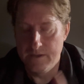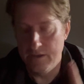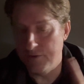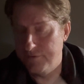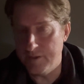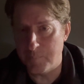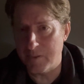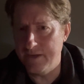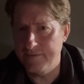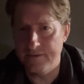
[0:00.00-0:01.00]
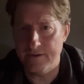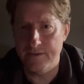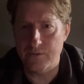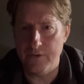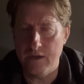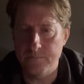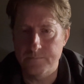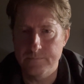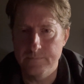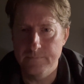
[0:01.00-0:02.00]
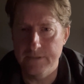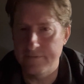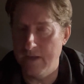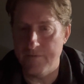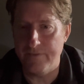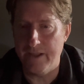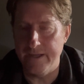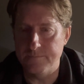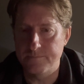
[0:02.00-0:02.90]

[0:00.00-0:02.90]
Now you see a plane sitting on the ground, it's not flight.